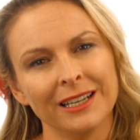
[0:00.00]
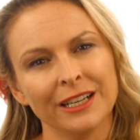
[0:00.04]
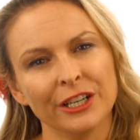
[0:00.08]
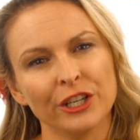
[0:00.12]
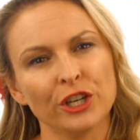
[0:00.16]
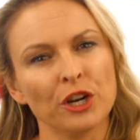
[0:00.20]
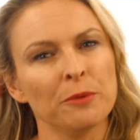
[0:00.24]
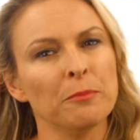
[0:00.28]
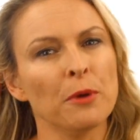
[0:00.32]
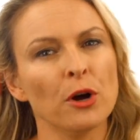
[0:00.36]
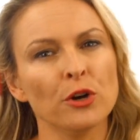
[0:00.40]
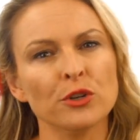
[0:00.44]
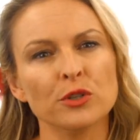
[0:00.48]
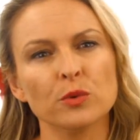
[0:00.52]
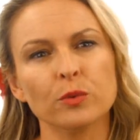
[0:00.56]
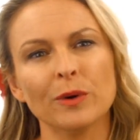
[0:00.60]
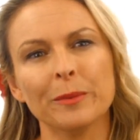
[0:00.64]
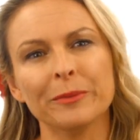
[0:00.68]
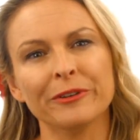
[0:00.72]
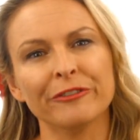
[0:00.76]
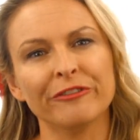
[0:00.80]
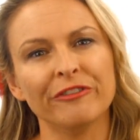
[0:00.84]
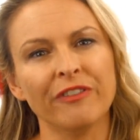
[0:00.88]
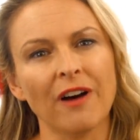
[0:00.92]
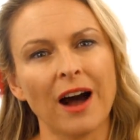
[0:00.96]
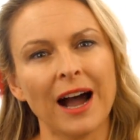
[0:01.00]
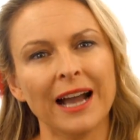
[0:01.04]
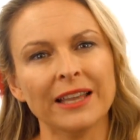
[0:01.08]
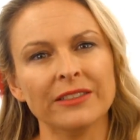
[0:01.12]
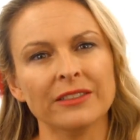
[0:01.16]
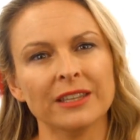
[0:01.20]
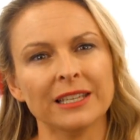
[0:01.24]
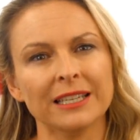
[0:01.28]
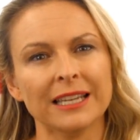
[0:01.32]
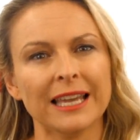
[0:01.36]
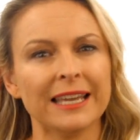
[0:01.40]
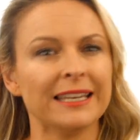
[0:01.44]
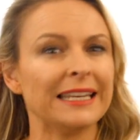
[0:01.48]
You know, most women find
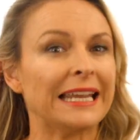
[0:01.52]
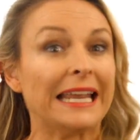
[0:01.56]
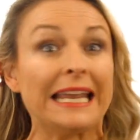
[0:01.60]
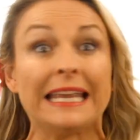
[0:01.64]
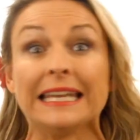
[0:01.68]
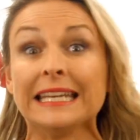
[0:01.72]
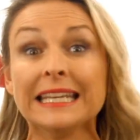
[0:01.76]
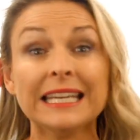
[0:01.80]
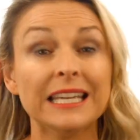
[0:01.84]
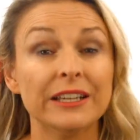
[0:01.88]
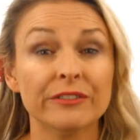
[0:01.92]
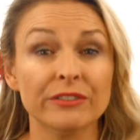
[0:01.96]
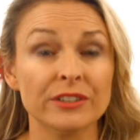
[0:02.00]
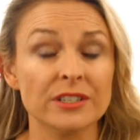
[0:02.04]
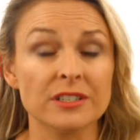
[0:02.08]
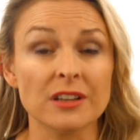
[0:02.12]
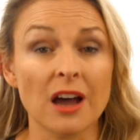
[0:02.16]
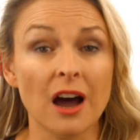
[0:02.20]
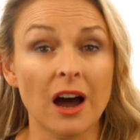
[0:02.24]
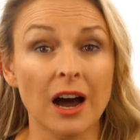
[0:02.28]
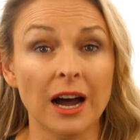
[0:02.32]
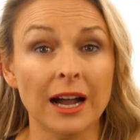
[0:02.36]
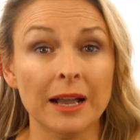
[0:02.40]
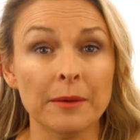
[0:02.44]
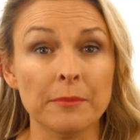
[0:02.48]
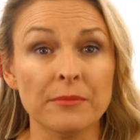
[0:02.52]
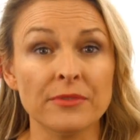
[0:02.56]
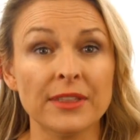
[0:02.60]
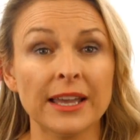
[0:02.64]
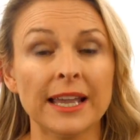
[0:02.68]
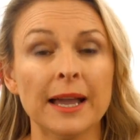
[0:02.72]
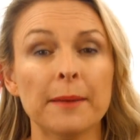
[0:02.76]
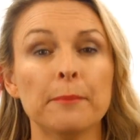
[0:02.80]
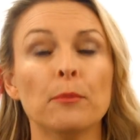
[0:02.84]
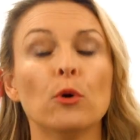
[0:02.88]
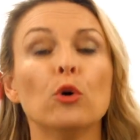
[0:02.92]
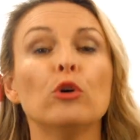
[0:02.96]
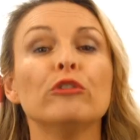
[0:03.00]
that at any given time,
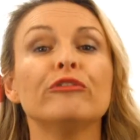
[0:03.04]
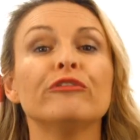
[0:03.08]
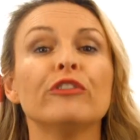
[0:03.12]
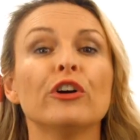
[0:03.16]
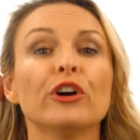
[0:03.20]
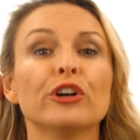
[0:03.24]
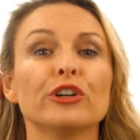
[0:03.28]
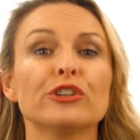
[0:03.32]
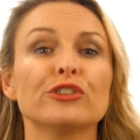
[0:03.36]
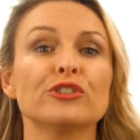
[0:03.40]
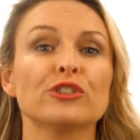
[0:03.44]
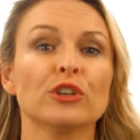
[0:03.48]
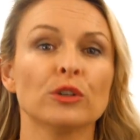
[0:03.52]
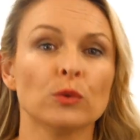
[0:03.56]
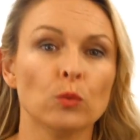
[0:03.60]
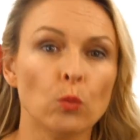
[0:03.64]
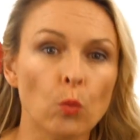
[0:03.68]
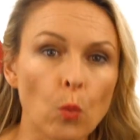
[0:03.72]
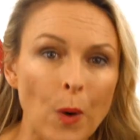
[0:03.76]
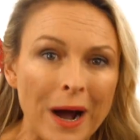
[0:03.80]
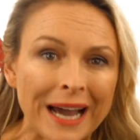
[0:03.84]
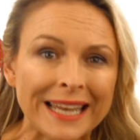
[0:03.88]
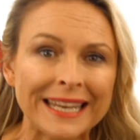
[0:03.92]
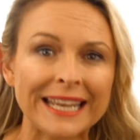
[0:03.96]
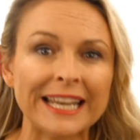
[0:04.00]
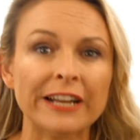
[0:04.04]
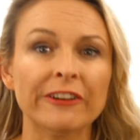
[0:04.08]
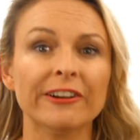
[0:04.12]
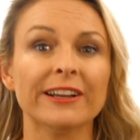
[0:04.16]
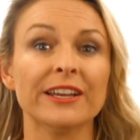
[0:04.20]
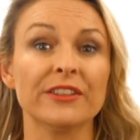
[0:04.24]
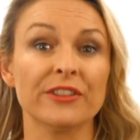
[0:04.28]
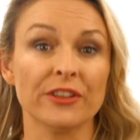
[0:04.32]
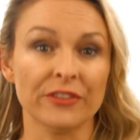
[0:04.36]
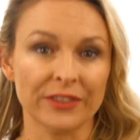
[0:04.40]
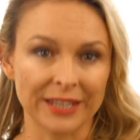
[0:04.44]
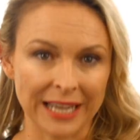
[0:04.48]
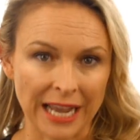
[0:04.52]
they are more focused on one
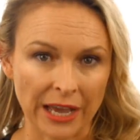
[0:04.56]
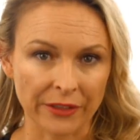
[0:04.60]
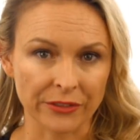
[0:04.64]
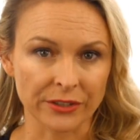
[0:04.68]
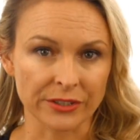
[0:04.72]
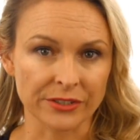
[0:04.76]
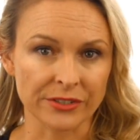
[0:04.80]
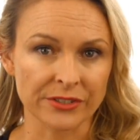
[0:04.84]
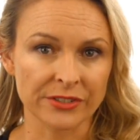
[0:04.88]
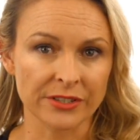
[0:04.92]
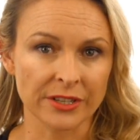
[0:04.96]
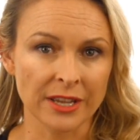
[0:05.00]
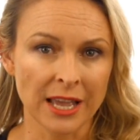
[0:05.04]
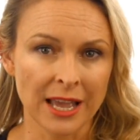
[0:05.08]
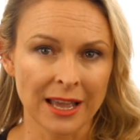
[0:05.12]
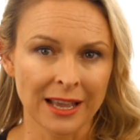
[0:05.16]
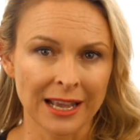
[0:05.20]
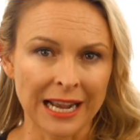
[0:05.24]
area than the others.